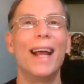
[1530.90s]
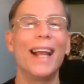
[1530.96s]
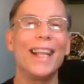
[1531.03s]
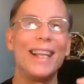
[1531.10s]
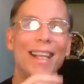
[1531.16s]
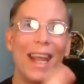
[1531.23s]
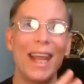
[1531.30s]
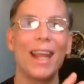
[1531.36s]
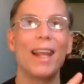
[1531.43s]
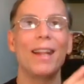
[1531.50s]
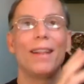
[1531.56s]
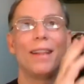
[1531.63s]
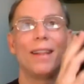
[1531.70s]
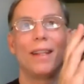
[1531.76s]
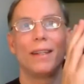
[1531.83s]

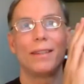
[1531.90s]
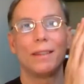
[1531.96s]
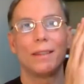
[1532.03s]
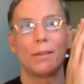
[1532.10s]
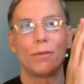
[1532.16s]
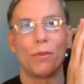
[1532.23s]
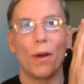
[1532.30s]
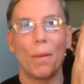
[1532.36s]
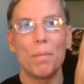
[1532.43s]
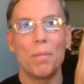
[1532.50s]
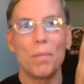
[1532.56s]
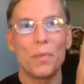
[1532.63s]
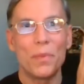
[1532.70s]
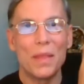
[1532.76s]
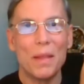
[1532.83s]
Again, this is
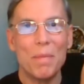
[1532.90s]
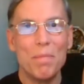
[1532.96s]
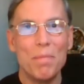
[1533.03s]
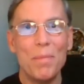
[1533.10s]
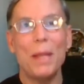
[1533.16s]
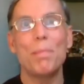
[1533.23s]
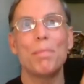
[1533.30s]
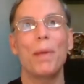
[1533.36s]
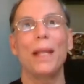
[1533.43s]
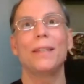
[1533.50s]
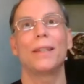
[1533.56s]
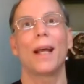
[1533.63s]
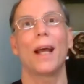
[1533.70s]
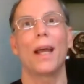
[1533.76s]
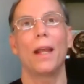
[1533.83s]
from the
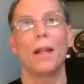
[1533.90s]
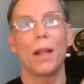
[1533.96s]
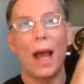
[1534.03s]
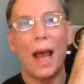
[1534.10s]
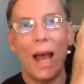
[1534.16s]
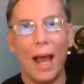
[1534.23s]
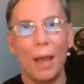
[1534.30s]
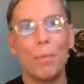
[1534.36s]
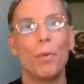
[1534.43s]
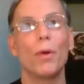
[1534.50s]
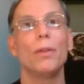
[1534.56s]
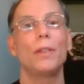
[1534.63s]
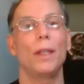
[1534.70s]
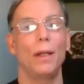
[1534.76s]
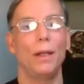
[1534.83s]
meat-based diet, the
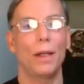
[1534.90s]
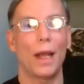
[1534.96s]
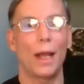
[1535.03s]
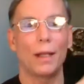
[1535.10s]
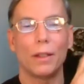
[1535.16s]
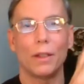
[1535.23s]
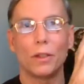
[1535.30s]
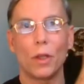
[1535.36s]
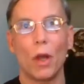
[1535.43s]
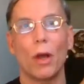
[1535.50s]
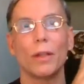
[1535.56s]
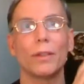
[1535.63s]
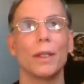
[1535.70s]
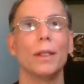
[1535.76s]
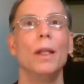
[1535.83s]
high-protein diet that's
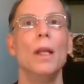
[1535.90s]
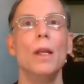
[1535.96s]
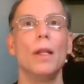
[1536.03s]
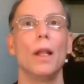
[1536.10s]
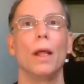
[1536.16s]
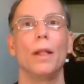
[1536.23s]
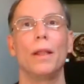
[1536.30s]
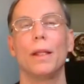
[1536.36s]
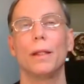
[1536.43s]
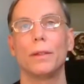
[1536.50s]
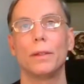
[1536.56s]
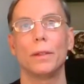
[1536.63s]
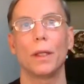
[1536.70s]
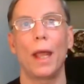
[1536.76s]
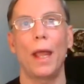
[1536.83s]
causing uh,
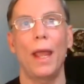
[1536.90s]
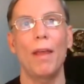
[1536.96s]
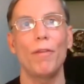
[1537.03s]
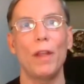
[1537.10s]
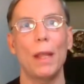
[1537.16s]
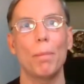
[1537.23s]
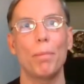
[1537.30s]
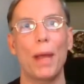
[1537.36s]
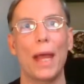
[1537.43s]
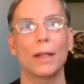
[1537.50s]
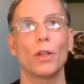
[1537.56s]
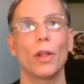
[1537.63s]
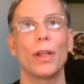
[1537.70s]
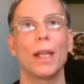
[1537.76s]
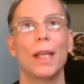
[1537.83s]
this uh, heavy
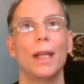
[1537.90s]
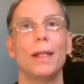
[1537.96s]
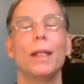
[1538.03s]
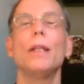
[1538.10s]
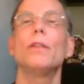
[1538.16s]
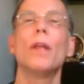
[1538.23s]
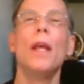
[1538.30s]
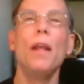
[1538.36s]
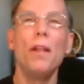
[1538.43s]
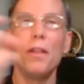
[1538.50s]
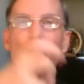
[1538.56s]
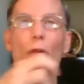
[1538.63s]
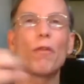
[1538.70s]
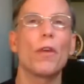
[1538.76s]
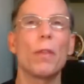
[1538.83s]
impact on the kidneys.
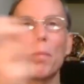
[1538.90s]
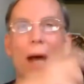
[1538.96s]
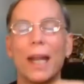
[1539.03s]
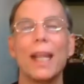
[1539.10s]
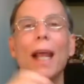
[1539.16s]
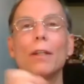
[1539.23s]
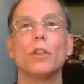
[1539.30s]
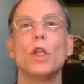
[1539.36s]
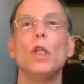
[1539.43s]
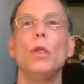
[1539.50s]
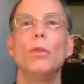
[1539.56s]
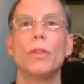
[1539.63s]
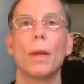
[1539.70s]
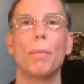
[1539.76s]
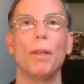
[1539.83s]
Therefore, the body has to
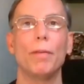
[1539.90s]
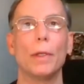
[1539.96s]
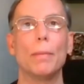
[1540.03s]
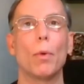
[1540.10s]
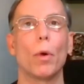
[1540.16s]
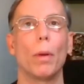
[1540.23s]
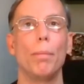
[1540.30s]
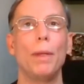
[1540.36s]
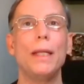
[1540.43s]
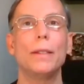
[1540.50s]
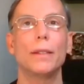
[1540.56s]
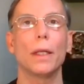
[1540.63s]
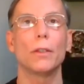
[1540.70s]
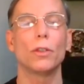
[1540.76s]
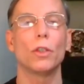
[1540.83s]
use up even more B
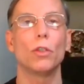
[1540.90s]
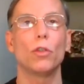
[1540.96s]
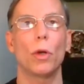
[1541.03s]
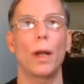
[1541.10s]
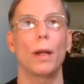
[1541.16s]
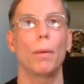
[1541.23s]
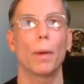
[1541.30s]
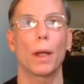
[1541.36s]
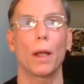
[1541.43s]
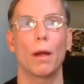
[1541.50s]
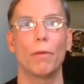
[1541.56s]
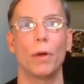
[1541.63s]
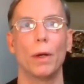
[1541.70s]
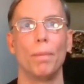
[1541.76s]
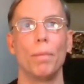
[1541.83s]
six to try to
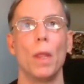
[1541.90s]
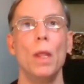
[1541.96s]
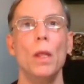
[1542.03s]
recover.